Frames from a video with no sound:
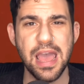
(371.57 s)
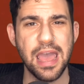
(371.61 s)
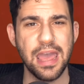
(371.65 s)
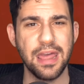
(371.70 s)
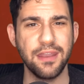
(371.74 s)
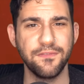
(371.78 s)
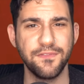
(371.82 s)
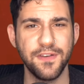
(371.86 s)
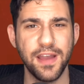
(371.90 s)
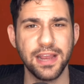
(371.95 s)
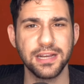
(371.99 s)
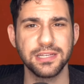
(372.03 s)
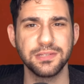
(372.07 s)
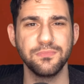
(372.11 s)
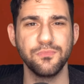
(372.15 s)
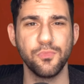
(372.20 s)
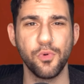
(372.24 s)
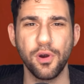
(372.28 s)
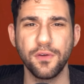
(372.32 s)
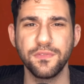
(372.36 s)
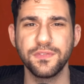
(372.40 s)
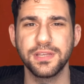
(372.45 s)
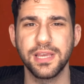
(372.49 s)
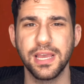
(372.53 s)
In fact,
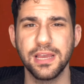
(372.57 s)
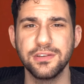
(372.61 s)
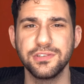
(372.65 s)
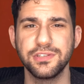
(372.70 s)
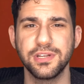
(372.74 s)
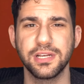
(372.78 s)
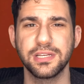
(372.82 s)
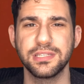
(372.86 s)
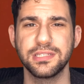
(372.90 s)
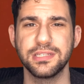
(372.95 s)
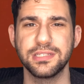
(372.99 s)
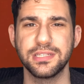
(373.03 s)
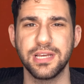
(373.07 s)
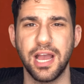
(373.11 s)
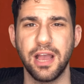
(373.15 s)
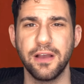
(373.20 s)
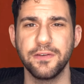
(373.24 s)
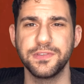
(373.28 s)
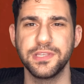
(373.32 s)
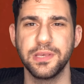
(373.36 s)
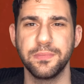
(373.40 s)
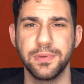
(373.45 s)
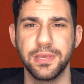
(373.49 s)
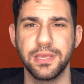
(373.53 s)
Morphed Kendrix is
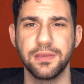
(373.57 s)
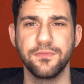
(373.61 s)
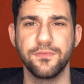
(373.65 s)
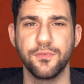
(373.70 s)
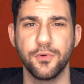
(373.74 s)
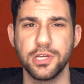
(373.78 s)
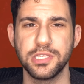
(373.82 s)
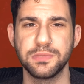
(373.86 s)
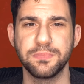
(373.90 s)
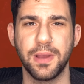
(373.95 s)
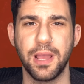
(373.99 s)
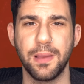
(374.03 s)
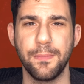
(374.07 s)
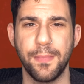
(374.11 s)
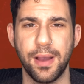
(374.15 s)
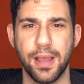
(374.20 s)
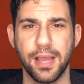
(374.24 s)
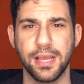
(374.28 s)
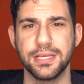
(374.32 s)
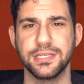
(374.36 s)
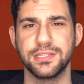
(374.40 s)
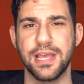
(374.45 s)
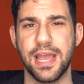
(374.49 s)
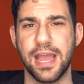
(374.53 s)
obviously being voiced by
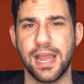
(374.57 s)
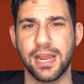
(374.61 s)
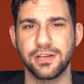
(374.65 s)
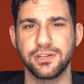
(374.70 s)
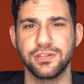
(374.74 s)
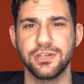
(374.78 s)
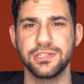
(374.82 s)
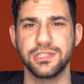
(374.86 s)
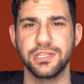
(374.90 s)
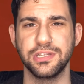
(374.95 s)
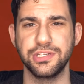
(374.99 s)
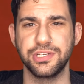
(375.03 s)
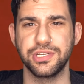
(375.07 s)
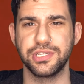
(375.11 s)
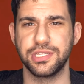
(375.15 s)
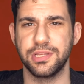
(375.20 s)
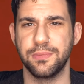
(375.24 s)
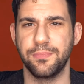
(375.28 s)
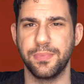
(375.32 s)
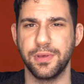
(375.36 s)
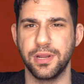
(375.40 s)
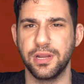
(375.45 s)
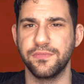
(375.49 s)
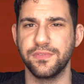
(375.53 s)
Maya's actress in just
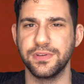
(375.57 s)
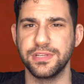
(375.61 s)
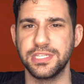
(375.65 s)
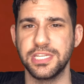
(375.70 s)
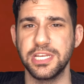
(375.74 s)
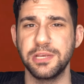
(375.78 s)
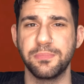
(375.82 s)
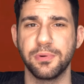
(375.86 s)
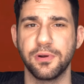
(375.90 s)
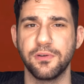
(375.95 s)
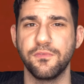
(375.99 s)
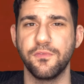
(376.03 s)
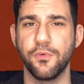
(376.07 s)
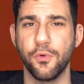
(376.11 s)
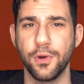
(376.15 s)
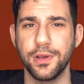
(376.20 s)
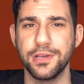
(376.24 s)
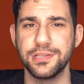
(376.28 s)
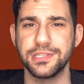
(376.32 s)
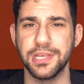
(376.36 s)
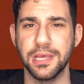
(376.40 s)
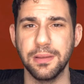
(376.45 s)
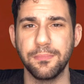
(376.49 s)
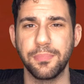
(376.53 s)
a bit of a deeper
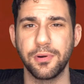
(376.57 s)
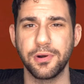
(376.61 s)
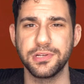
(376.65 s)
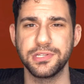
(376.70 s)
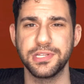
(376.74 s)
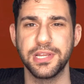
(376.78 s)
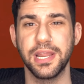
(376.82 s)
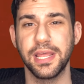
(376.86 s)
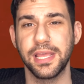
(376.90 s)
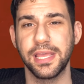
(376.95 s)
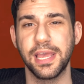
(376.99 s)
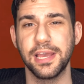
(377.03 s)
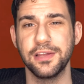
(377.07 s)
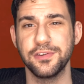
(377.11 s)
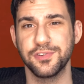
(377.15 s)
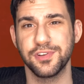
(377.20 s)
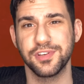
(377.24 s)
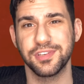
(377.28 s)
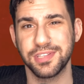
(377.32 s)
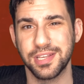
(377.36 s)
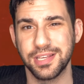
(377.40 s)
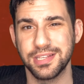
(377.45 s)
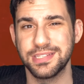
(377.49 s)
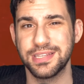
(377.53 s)
voice, impersonating
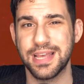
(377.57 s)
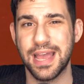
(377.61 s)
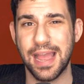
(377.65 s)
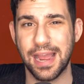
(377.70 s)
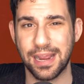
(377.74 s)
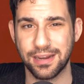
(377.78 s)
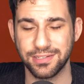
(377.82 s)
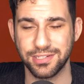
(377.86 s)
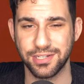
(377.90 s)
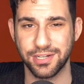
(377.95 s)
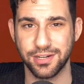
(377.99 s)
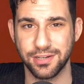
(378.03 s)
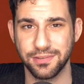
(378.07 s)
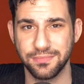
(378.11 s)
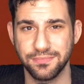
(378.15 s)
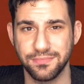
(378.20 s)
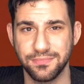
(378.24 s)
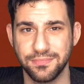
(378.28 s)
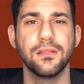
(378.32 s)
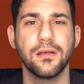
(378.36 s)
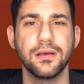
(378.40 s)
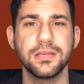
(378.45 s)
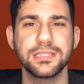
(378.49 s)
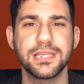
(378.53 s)
Kendrix as actor.
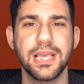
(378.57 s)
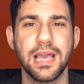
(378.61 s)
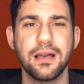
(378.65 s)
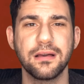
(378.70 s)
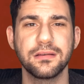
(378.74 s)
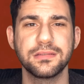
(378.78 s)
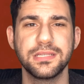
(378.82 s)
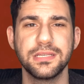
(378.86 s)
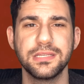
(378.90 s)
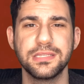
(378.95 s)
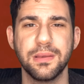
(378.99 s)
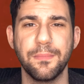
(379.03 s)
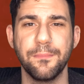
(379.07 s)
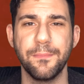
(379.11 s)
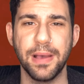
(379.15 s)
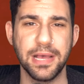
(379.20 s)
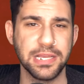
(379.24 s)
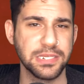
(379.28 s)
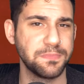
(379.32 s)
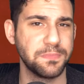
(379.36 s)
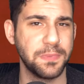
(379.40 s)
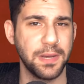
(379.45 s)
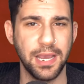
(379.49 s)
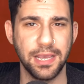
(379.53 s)
Lost Galaxy is a
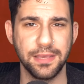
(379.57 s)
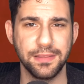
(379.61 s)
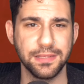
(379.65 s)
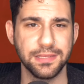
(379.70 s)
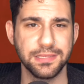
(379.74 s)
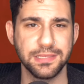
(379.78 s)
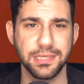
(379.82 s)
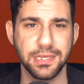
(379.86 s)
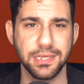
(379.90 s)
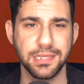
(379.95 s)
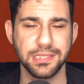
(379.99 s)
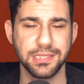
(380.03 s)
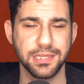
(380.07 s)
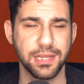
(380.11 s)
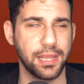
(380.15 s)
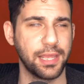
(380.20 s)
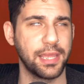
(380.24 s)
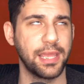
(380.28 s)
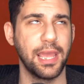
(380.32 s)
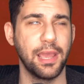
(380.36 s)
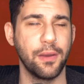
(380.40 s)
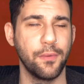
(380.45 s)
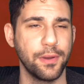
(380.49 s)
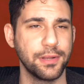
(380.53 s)
mess behind the scenes, and I
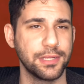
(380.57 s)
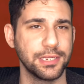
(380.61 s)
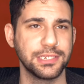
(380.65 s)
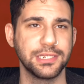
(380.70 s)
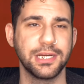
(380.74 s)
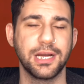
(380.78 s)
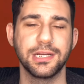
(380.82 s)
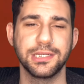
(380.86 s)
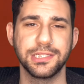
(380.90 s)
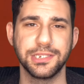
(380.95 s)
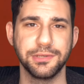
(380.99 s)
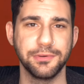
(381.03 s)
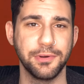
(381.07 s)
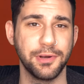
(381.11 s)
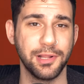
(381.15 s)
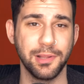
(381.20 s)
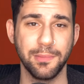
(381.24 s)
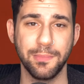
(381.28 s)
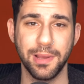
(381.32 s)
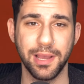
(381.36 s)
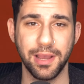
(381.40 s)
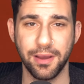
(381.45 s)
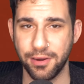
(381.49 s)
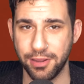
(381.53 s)
can't wait to talk to you all
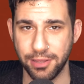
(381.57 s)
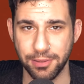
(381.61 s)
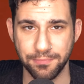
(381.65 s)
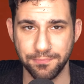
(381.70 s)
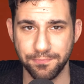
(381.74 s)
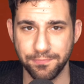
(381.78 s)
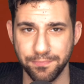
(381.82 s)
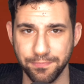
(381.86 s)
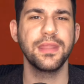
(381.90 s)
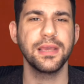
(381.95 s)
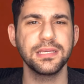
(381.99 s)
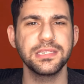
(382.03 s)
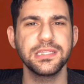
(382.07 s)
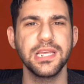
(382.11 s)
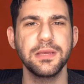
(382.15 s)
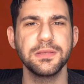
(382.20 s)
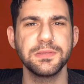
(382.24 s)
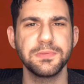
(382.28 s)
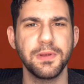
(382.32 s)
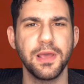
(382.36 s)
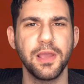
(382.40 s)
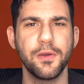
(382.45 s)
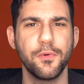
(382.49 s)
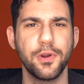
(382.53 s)
about it. Next time
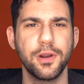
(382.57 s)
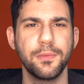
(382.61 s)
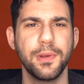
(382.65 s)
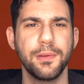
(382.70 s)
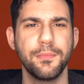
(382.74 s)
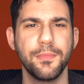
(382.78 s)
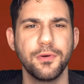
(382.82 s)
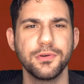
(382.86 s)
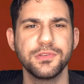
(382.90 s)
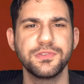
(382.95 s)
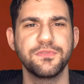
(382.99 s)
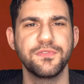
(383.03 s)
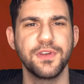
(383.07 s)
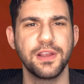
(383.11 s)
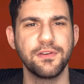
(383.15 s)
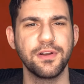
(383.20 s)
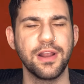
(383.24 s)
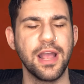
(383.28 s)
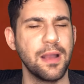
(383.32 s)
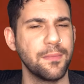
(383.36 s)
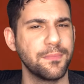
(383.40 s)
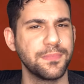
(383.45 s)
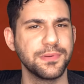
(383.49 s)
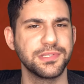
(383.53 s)
is probably one of my most
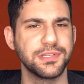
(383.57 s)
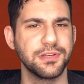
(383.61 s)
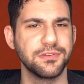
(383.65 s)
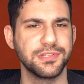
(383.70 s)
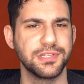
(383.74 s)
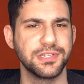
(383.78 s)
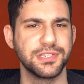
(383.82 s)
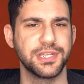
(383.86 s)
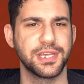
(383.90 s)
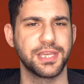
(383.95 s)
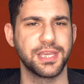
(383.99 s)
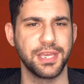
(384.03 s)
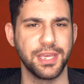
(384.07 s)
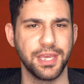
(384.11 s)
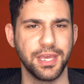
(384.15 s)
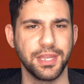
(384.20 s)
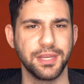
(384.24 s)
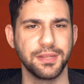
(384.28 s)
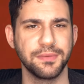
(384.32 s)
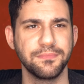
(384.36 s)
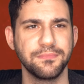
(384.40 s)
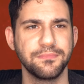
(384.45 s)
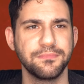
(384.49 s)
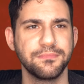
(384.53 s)
favorite episodes as a
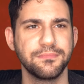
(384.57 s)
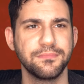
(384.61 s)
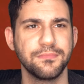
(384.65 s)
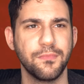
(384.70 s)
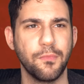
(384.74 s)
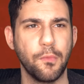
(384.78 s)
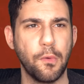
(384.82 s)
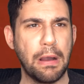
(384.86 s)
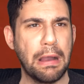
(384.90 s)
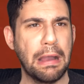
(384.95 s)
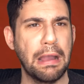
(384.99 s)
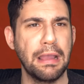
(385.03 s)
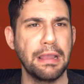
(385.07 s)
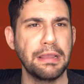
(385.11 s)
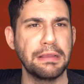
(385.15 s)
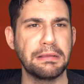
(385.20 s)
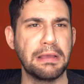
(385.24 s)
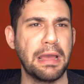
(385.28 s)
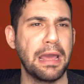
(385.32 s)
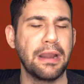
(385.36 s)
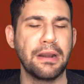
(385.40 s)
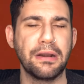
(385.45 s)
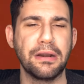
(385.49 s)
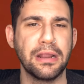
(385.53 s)
kid.
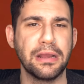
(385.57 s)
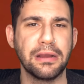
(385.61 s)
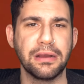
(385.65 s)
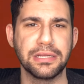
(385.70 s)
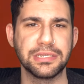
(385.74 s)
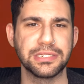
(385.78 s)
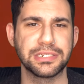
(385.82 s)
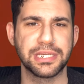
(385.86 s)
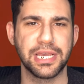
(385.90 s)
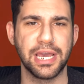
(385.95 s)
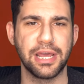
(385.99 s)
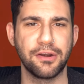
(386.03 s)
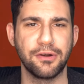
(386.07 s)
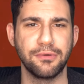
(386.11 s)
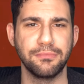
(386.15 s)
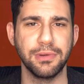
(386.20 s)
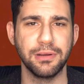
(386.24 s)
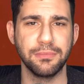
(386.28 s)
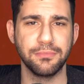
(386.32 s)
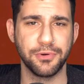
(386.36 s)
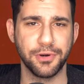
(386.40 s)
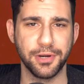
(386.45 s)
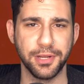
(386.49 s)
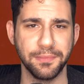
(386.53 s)
Why? I don't know, I just kind of
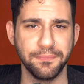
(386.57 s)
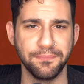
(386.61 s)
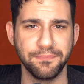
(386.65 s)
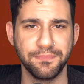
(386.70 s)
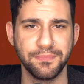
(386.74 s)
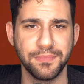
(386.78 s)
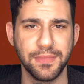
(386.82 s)
remember it.